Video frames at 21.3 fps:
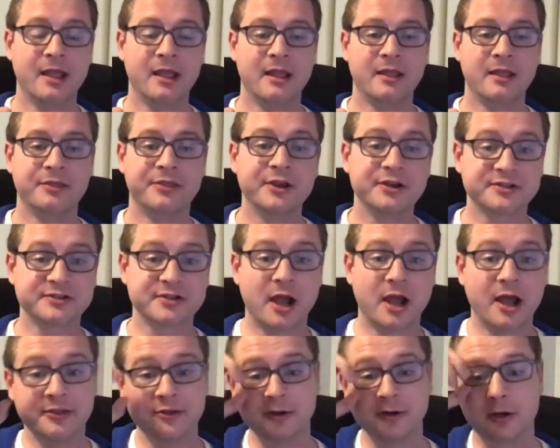there's
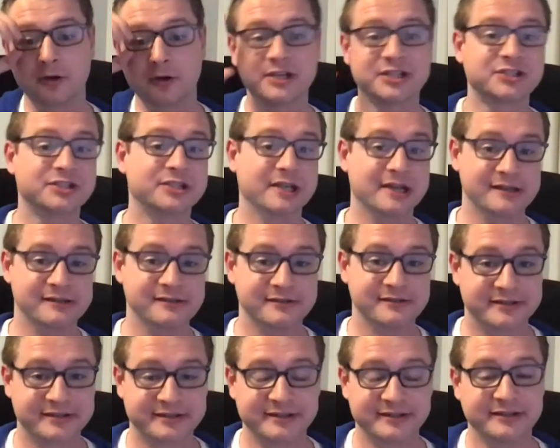other
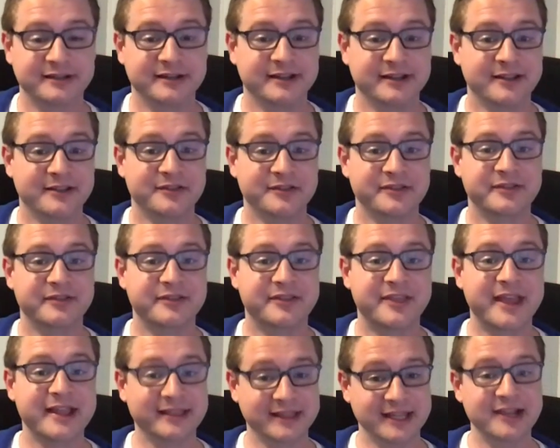Christians
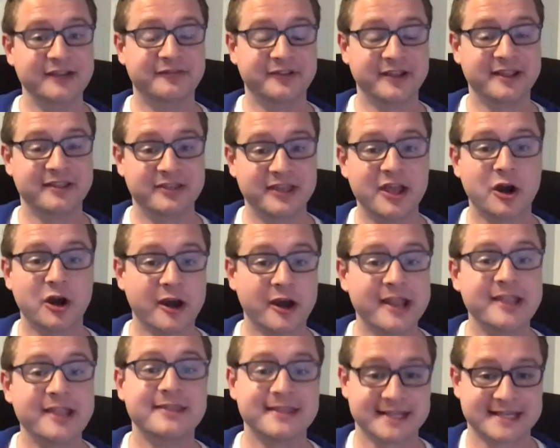that are
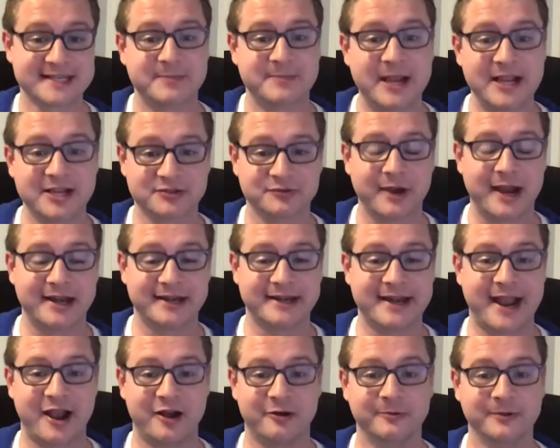in this space right
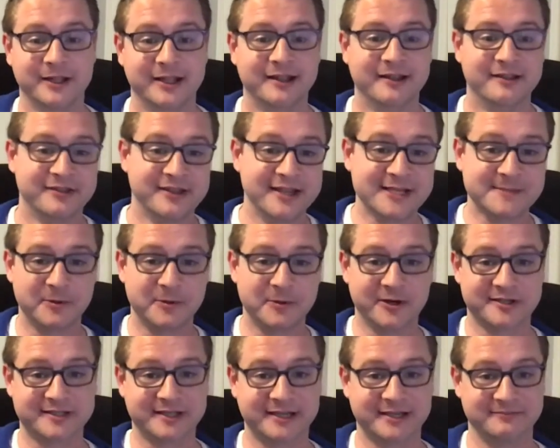now. This
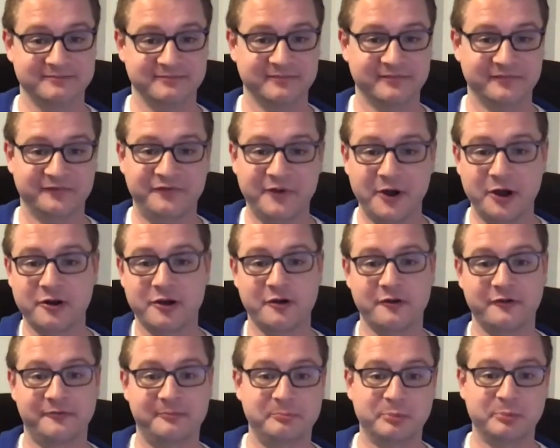person,
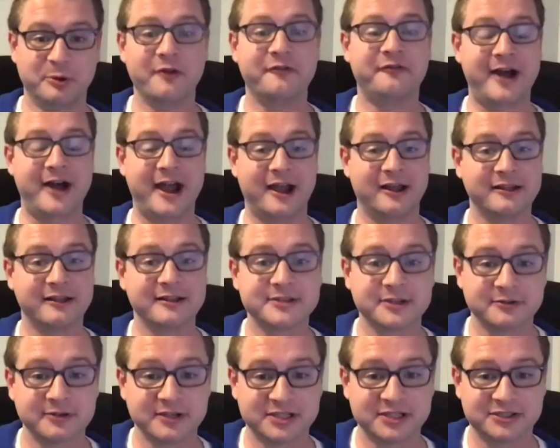photo profile, is a
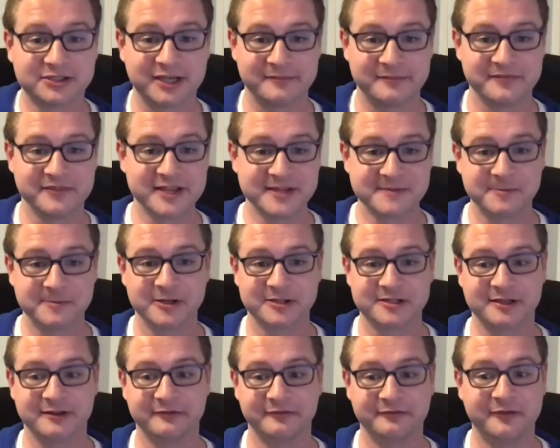Christian. This
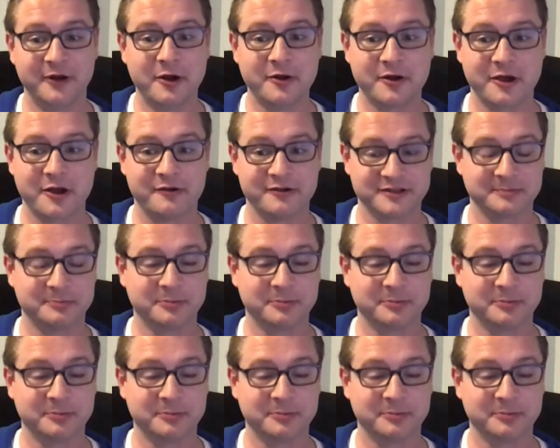person, photo is